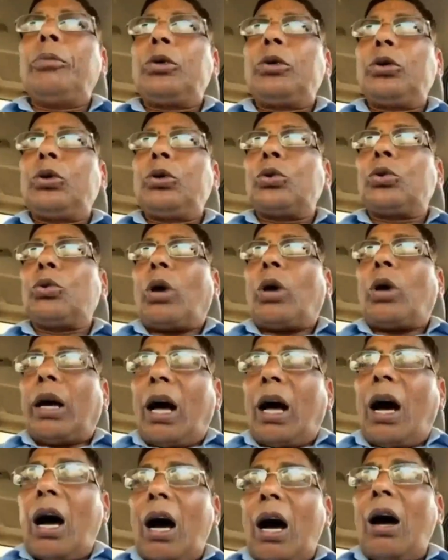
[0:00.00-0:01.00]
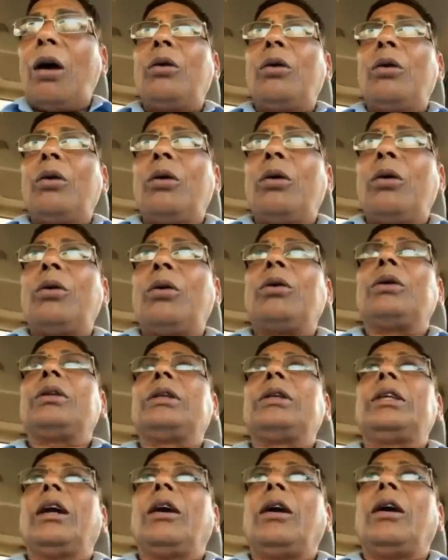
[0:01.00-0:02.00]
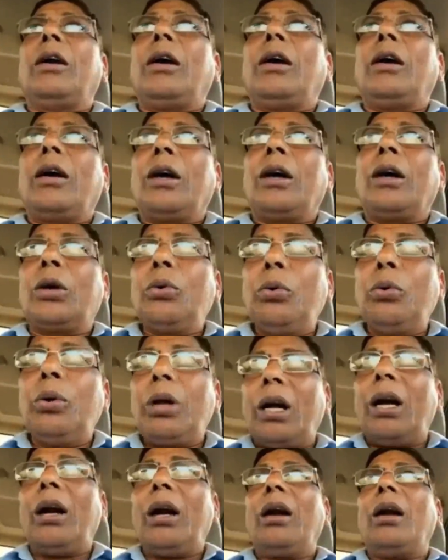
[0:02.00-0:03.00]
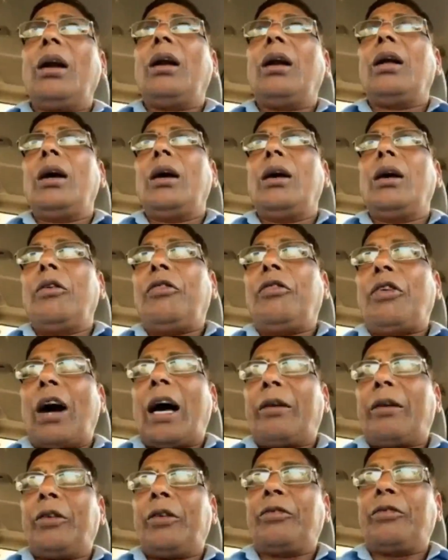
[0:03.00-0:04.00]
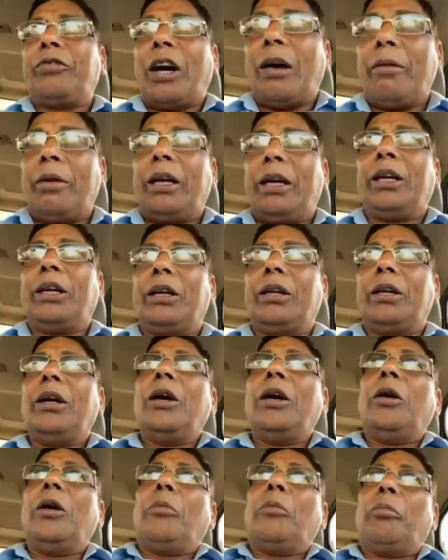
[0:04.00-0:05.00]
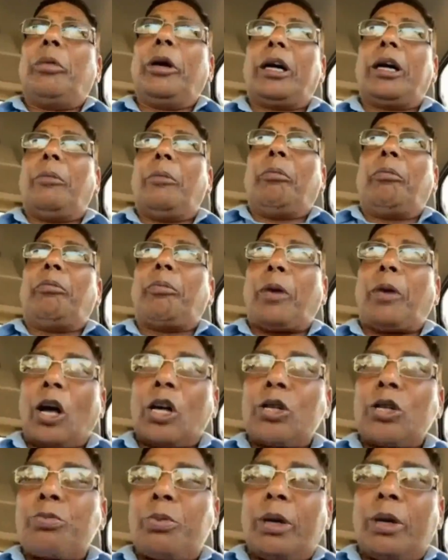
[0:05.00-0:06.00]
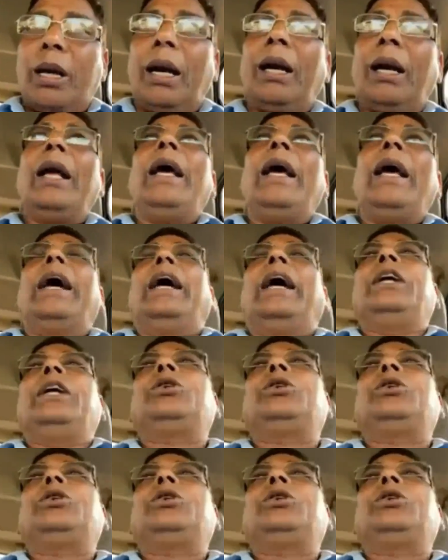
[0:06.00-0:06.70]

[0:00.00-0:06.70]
to allow the rural farming family become prosper and to